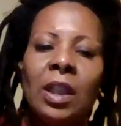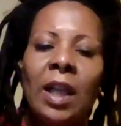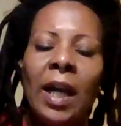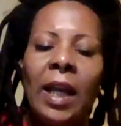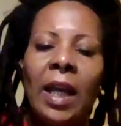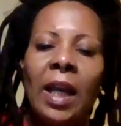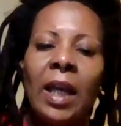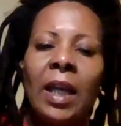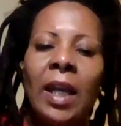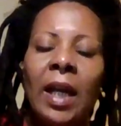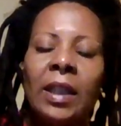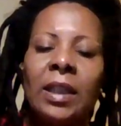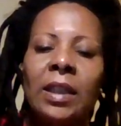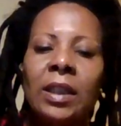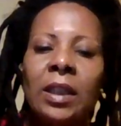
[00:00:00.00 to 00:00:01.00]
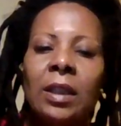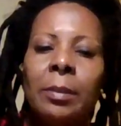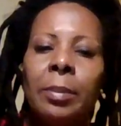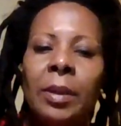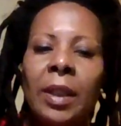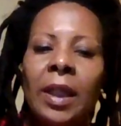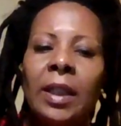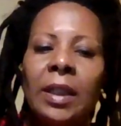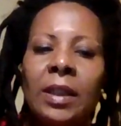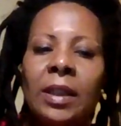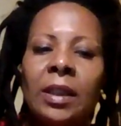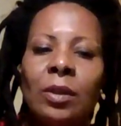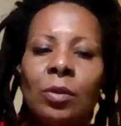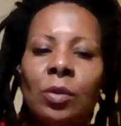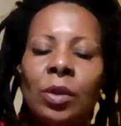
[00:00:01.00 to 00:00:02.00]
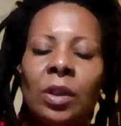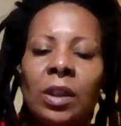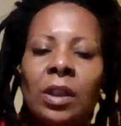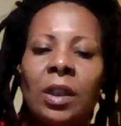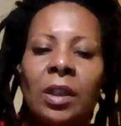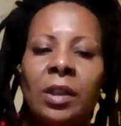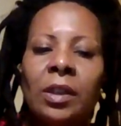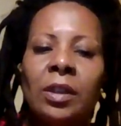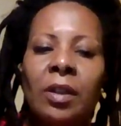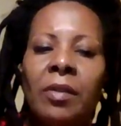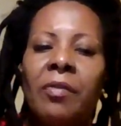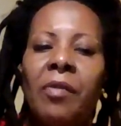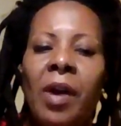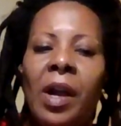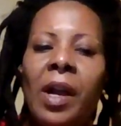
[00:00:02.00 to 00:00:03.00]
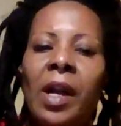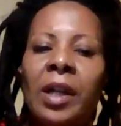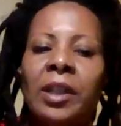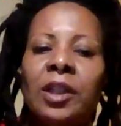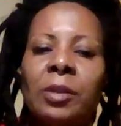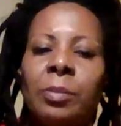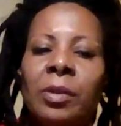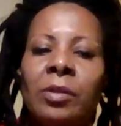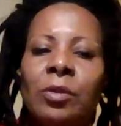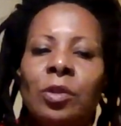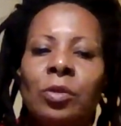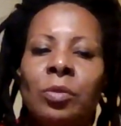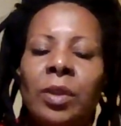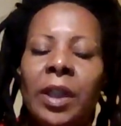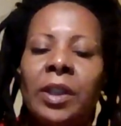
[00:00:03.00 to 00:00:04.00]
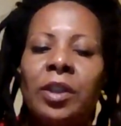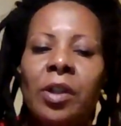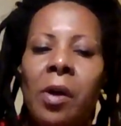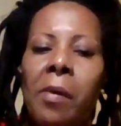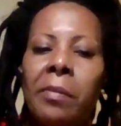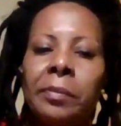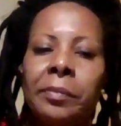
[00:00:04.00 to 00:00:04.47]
like, and connected to the planets and all this other stuff, right, and the spiritual nature,